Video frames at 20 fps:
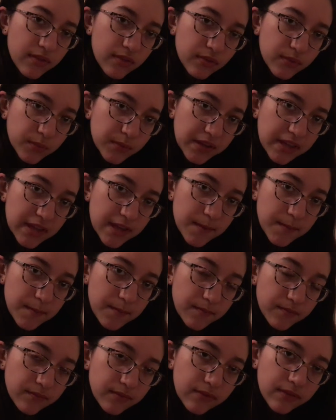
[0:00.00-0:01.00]
3,
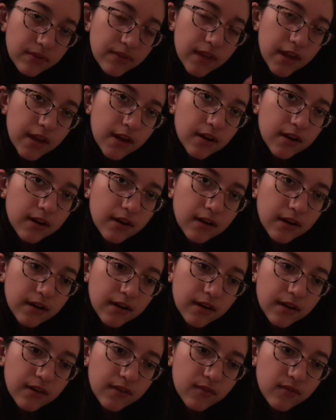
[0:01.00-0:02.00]

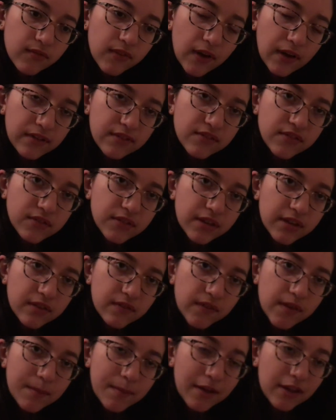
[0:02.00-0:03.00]
they're fostering
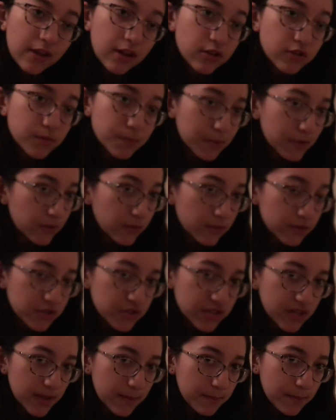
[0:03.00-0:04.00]
female
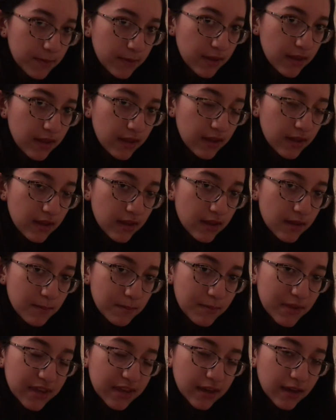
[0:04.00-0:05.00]
entrepreneurship
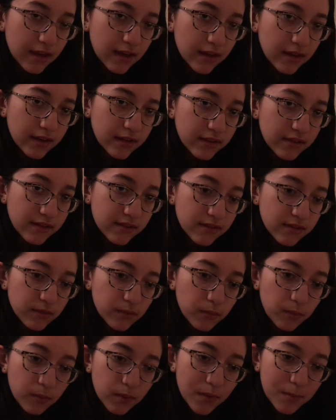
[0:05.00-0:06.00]
because
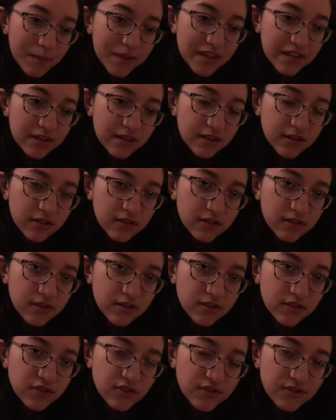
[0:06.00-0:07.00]
women
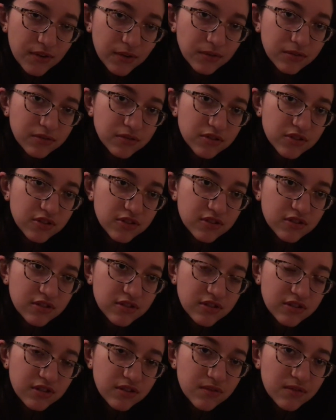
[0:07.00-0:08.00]
don't
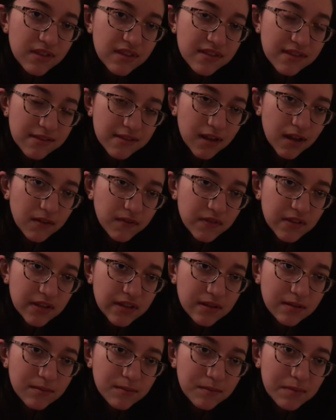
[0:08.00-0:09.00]
do this as
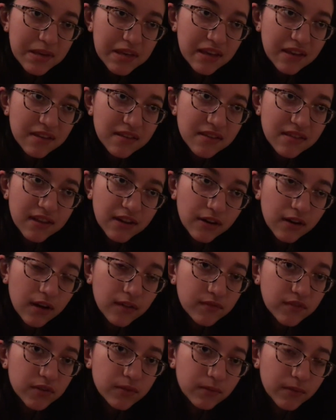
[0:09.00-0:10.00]
often because they're
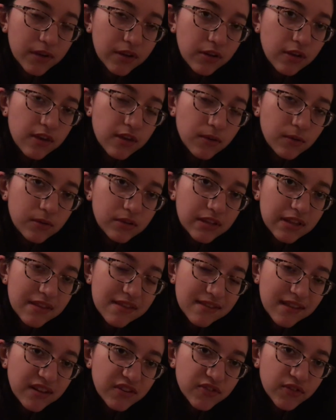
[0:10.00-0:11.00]
often ridiculed,
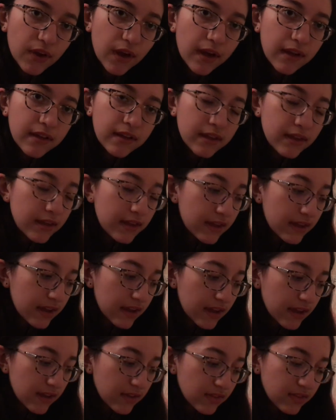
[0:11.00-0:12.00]
etc.
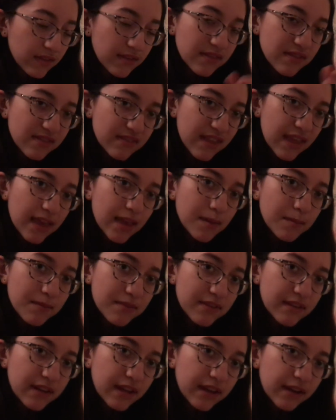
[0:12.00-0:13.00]
in the same
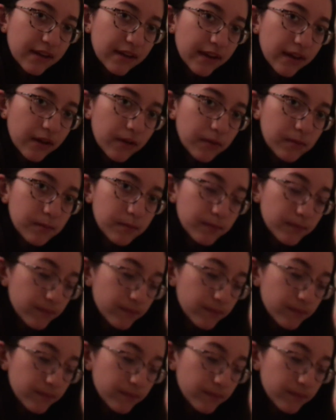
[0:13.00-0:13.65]
scenario.